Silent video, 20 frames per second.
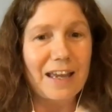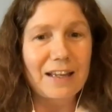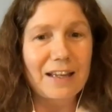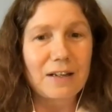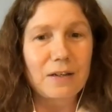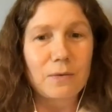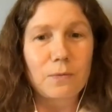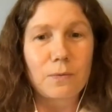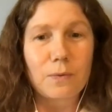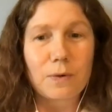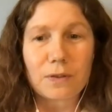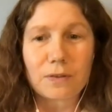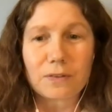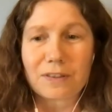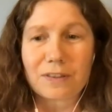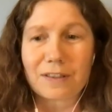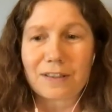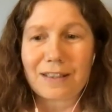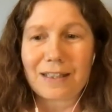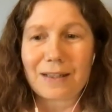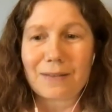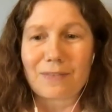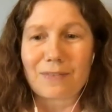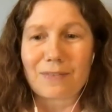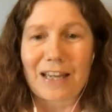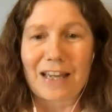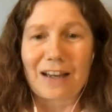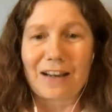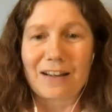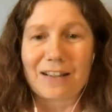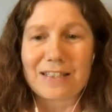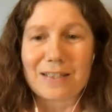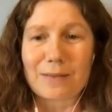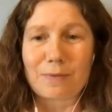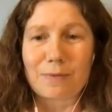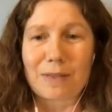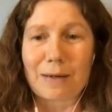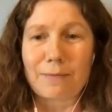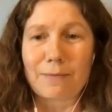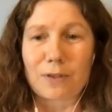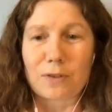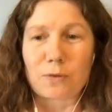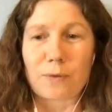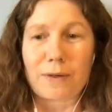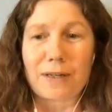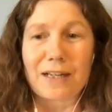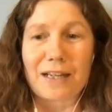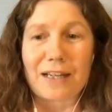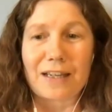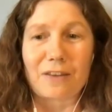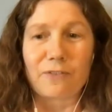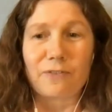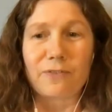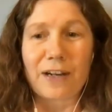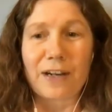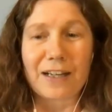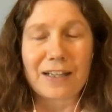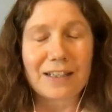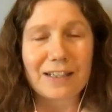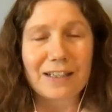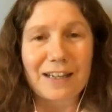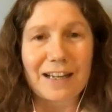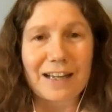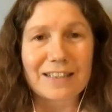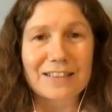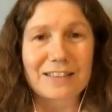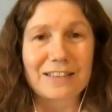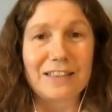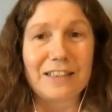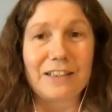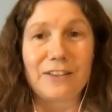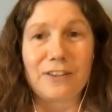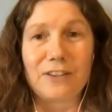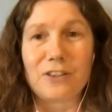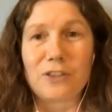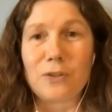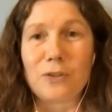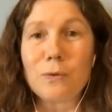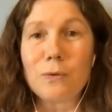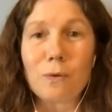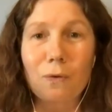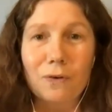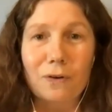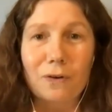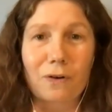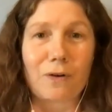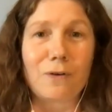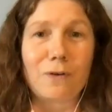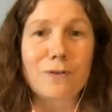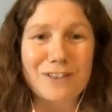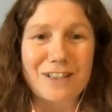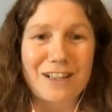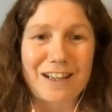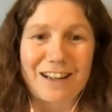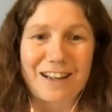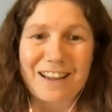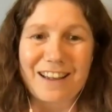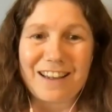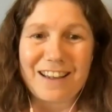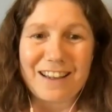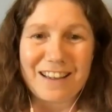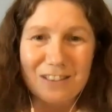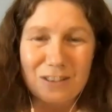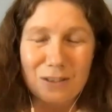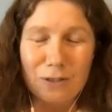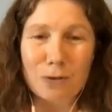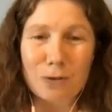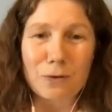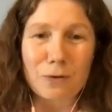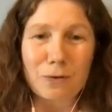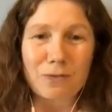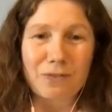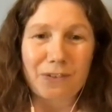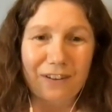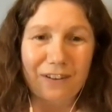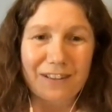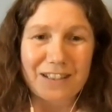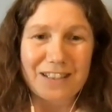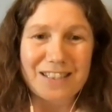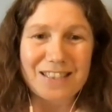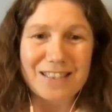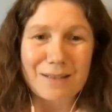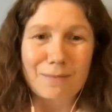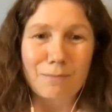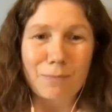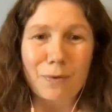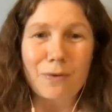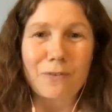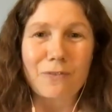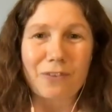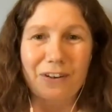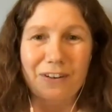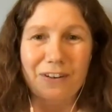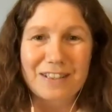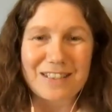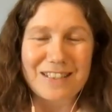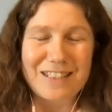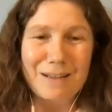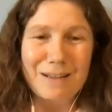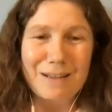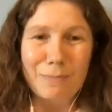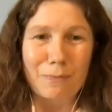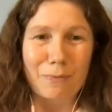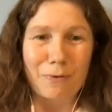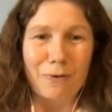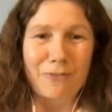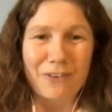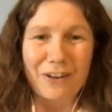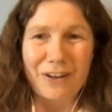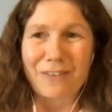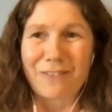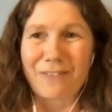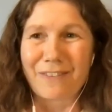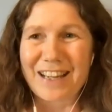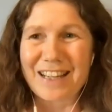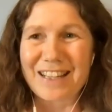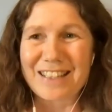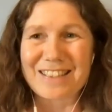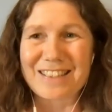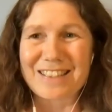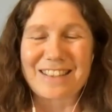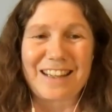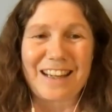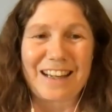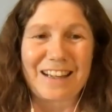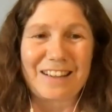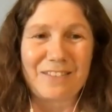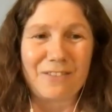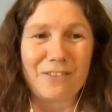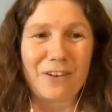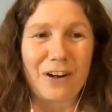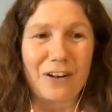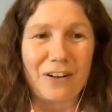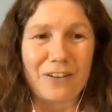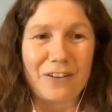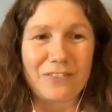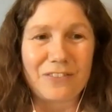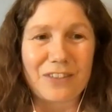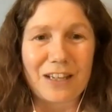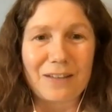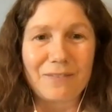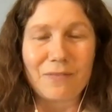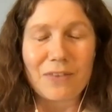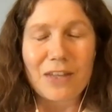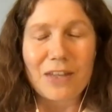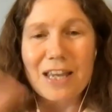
and World Cleanup Day on September 20th. Find an action near you or host it. Two very simple, very deep and profound ways to get involved.